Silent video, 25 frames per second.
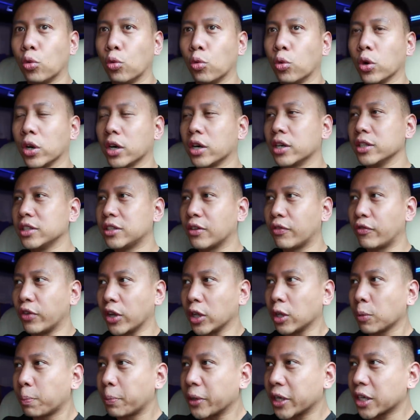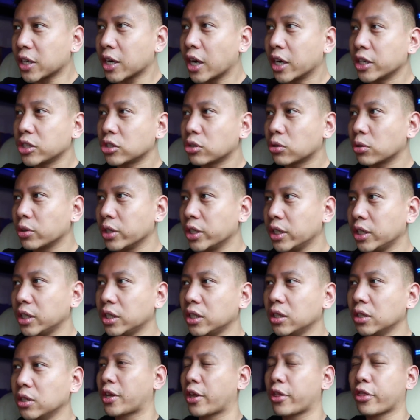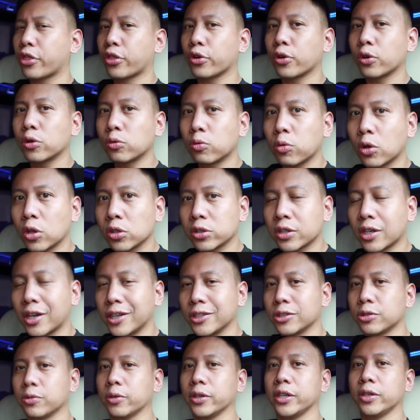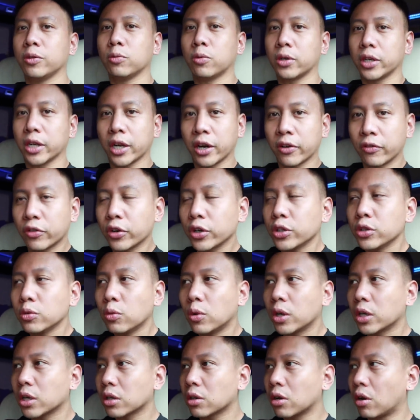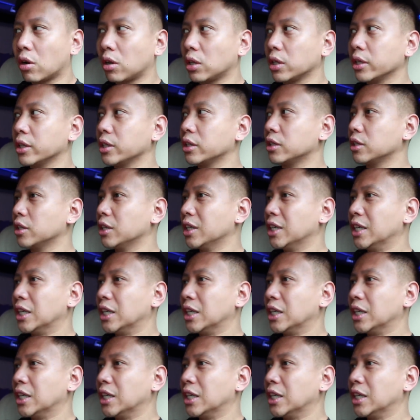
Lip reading: we're a developing country, third world country, whatever you want to call it,